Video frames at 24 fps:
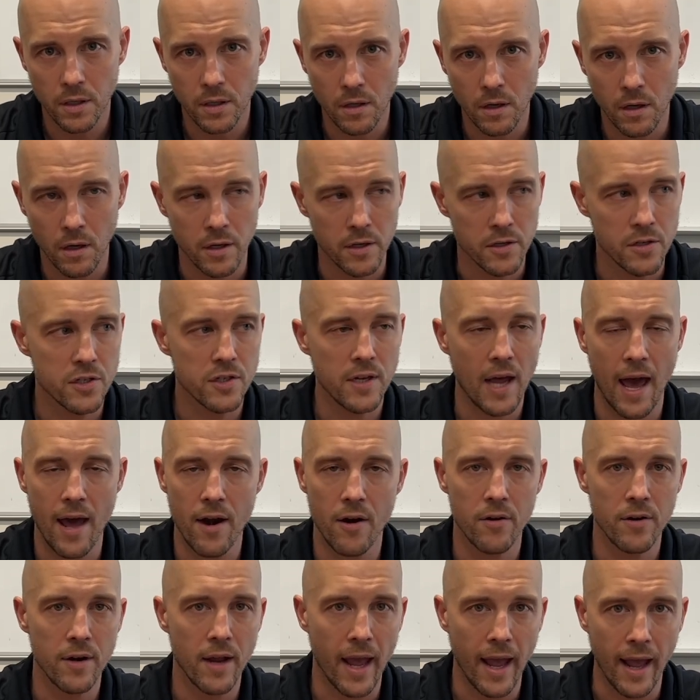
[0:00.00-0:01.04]
on a
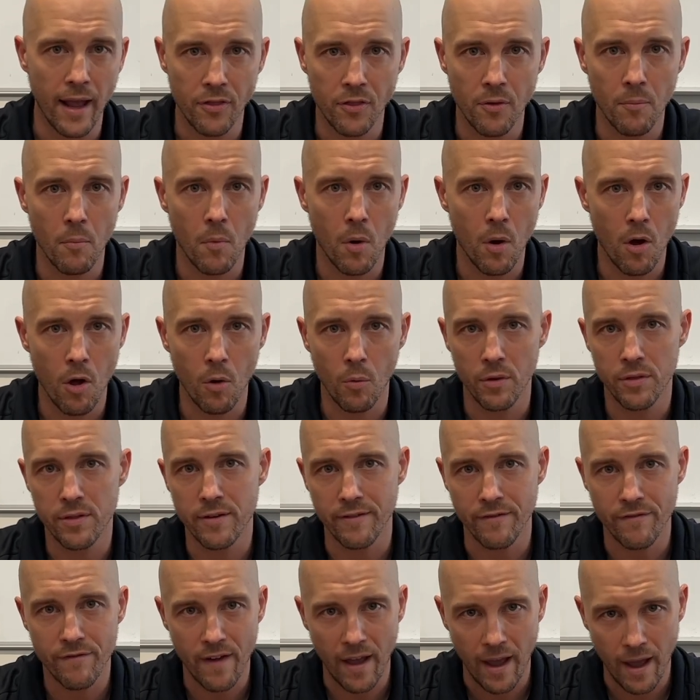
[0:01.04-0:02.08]
Saturday at the mall with their
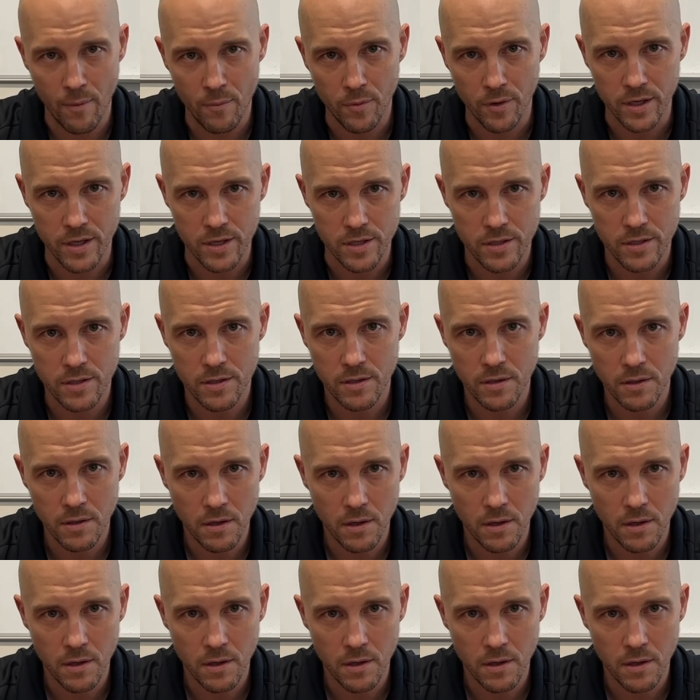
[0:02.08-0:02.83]
families,